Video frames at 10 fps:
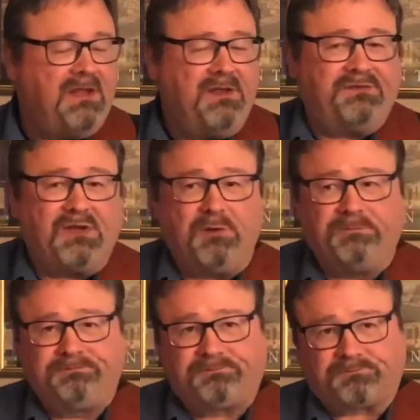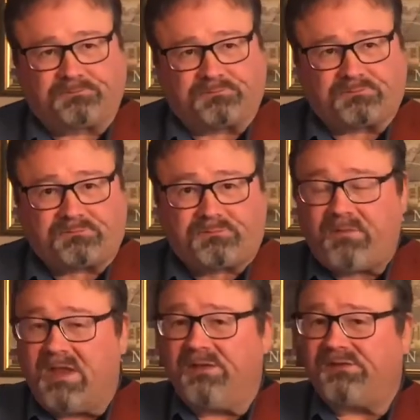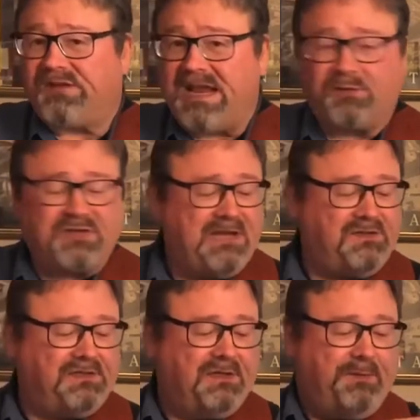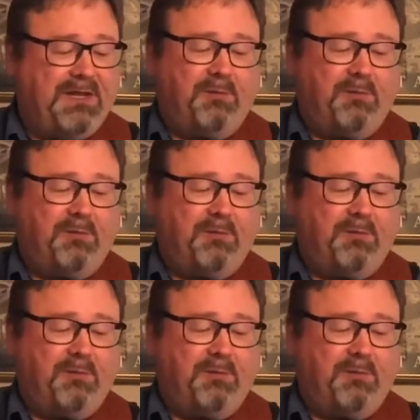So the scale changes a little bit.